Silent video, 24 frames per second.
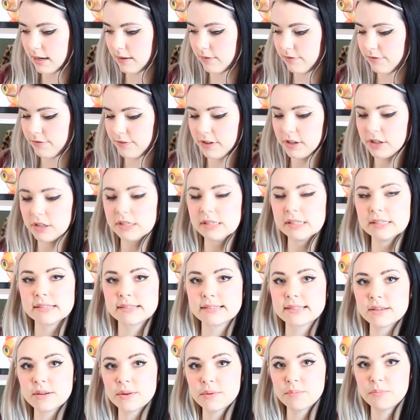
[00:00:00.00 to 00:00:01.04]
It feels
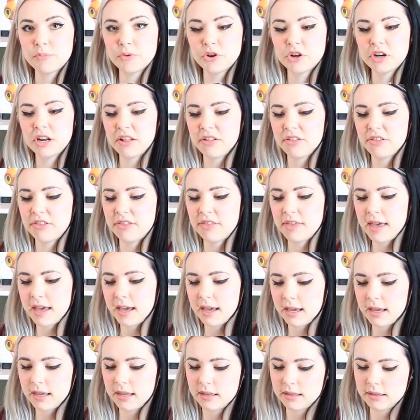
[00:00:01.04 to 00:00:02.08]
pretty
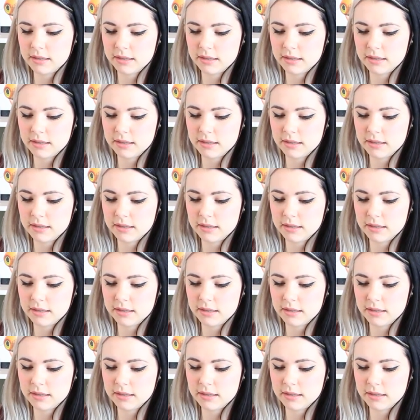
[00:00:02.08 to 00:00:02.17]
thick.